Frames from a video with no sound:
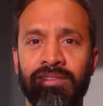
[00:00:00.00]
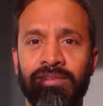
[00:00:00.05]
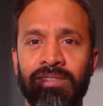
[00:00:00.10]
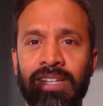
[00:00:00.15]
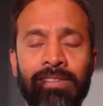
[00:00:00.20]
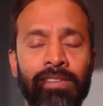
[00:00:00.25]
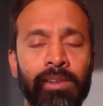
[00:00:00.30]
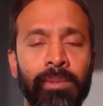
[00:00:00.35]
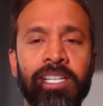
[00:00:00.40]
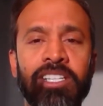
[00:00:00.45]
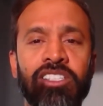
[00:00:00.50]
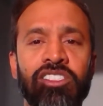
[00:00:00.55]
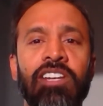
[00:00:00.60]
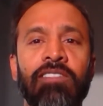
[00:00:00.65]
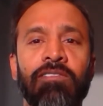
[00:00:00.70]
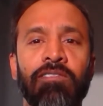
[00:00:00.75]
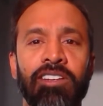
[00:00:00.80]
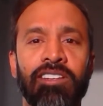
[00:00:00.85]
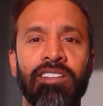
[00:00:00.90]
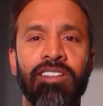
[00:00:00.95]
Everybody's
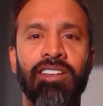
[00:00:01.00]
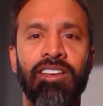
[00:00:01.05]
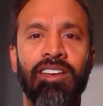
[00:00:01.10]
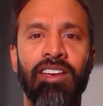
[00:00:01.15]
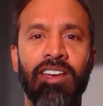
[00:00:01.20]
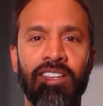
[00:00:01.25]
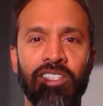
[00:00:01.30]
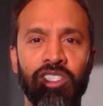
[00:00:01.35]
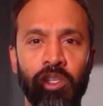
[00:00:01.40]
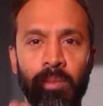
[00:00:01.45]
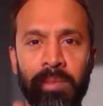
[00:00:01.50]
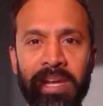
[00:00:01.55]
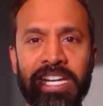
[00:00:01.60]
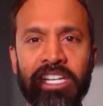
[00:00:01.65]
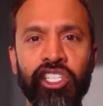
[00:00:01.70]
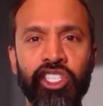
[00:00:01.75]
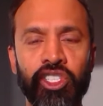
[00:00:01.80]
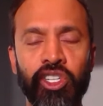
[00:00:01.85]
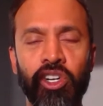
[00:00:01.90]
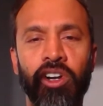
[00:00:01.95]
different. So make
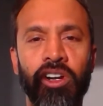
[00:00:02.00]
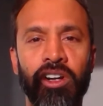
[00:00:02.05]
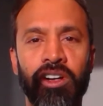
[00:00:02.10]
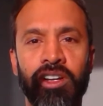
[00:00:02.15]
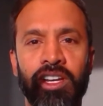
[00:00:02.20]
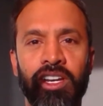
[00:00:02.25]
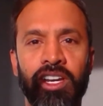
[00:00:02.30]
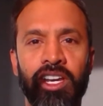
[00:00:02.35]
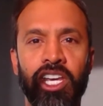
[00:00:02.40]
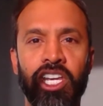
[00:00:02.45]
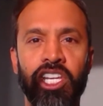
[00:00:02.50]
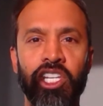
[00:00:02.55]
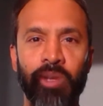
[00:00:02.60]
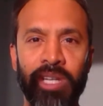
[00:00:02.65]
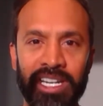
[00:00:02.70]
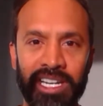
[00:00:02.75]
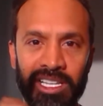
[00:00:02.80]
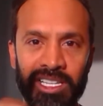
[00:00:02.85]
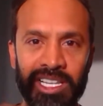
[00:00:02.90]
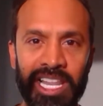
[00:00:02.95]
sure you
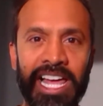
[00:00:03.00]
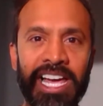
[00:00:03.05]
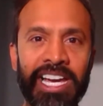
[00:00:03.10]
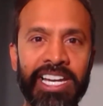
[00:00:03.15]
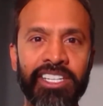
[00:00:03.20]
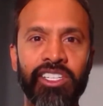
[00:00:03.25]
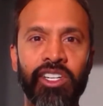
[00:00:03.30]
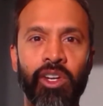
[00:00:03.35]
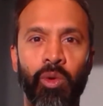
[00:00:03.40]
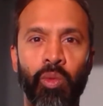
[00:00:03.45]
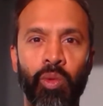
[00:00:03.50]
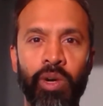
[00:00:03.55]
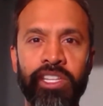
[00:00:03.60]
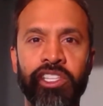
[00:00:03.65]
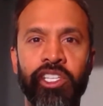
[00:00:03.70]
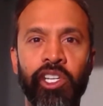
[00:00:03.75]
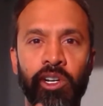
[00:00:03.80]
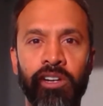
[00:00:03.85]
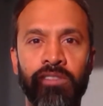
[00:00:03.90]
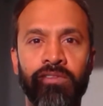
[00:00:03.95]
get aligned with
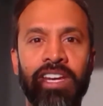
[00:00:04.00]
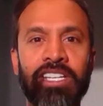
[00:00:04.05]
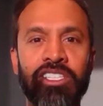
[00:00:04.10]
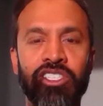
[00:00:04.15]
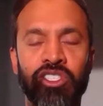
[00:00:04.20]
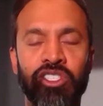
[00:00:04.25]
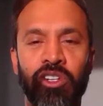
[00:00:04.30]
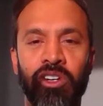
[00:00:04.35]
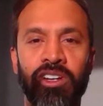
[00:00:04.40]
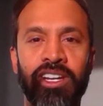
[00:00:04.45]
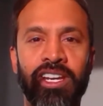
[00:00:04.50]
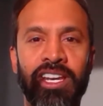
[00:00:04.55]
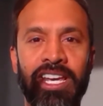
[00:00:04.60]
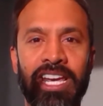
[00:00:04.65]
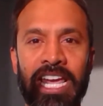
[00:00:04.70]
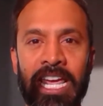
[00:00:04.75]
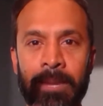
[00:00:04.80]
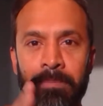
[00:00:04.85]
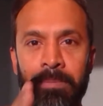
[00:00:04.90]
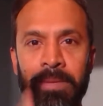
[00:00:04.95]
your investor
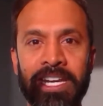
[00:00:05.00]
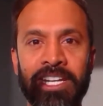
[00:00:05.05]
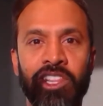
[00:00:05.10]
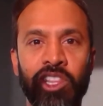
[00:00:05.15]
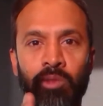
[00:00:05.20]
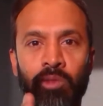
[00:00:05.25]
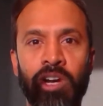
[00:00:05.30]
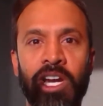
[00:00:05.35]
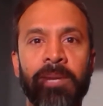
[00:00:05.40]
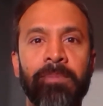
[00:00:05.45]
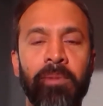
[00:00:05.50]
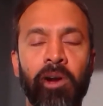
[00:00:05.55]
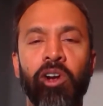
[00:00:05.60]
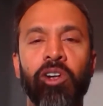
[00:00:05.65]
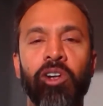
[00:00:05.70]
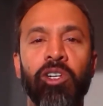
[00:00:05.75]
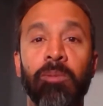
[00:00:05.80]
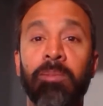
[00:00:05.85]
and pick the right partner.